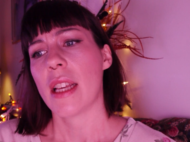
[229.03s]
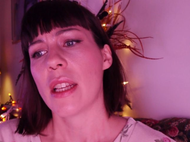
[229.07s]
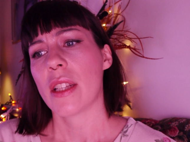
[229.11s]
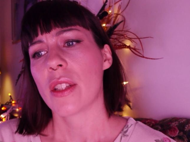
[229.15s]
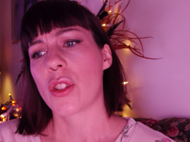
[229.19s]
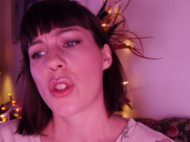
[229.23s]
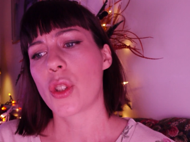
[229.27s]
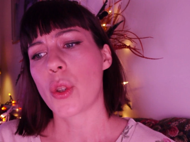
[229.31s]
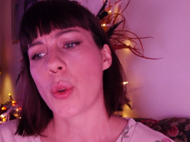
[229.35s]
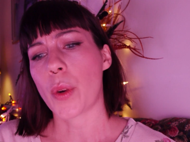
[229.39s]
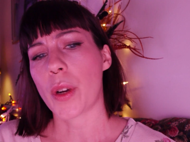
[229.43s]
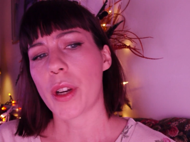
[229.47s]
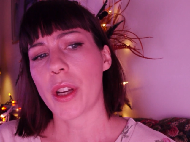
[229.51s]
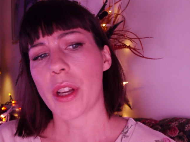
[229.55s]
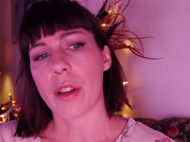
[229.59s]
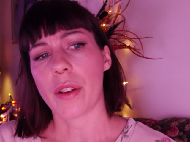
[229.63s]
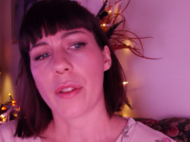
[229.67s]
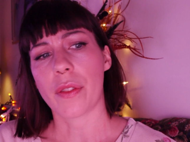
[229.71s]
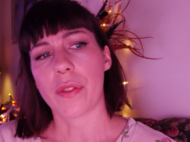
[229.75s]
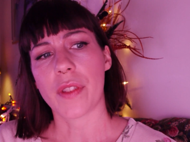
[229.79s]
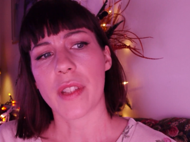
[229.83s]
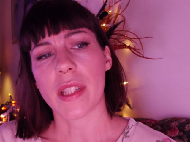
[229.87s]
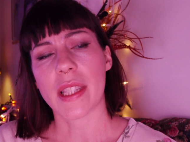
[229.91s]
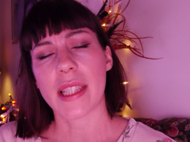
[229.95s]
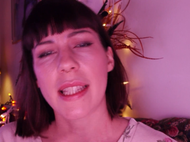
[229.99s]
sort
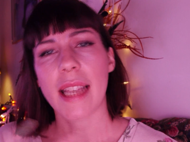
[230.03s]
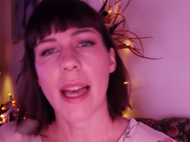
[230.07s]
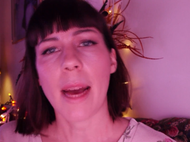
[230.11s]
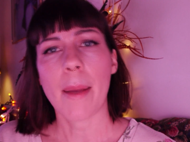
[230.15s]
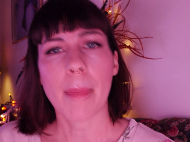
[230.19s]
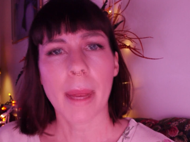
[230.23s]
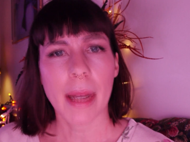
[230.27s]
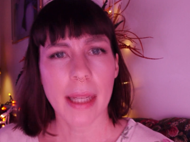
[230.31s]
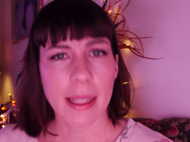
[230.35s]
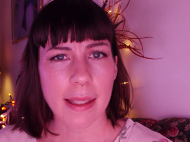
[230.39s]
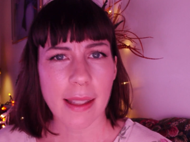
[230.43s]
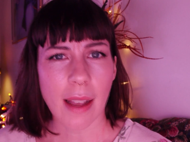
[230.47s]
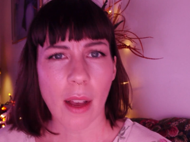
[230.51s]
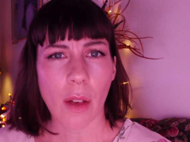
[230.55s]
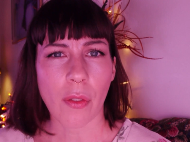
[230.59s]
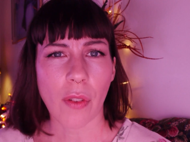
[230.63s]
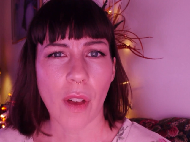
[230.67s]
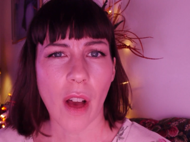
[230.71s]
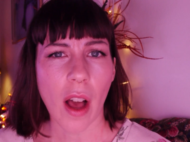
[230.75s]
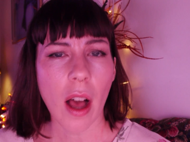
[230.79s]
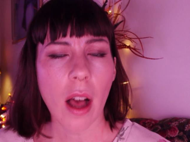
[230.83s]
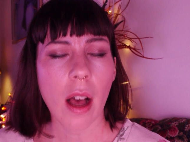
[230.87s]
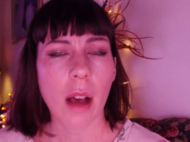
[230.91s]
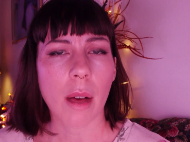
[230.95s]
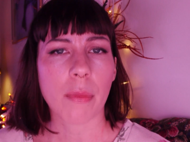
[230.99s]
of set myself
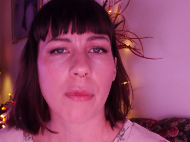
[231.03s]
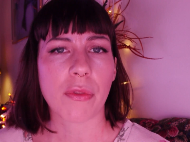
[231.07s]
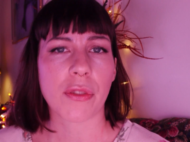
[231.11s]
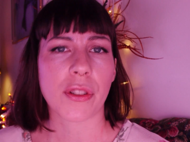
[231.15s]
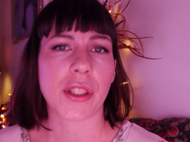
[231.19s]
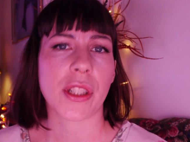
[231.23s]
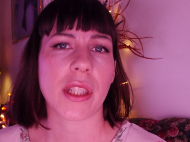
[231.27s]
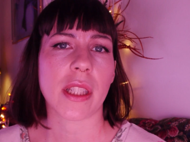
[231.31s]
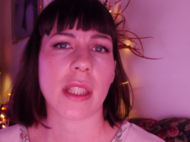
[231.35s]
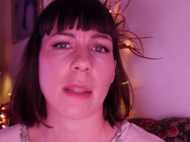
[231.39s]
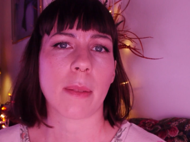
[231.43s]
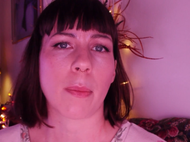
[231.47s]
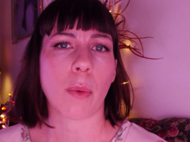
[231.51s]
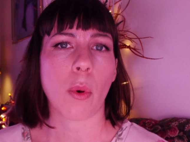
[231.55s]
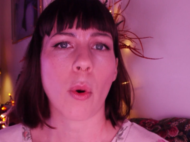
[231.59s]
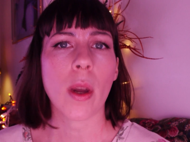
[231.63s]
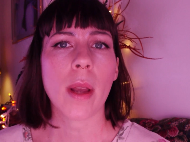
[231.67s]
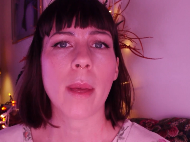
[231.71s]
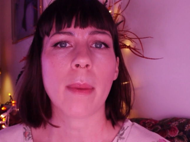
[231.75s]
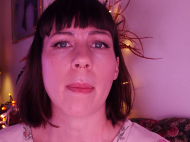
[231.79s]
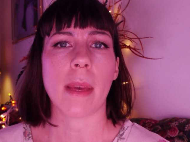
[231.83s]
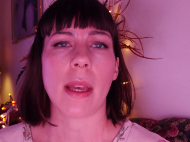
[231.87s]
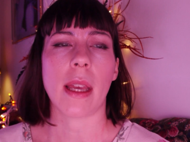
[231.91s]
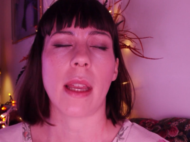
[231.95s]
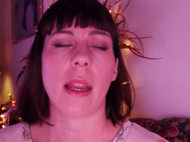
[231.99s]
up for
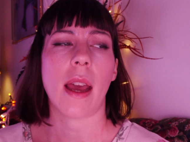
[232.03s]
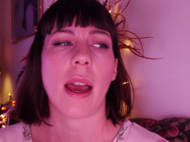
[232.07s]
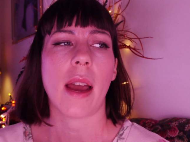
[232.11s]
disappointment.